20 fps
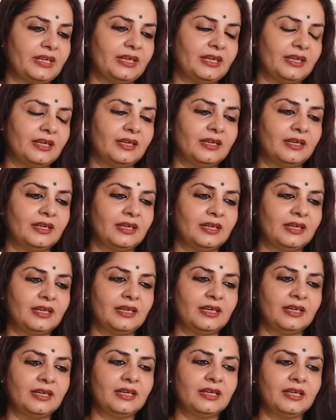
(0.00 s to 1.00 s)

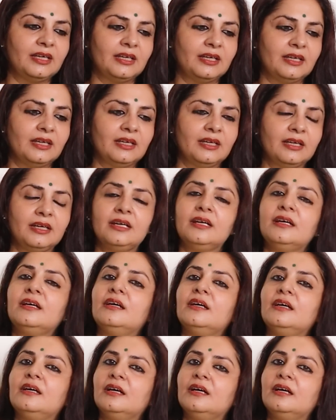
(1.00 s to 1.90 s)
[no speech]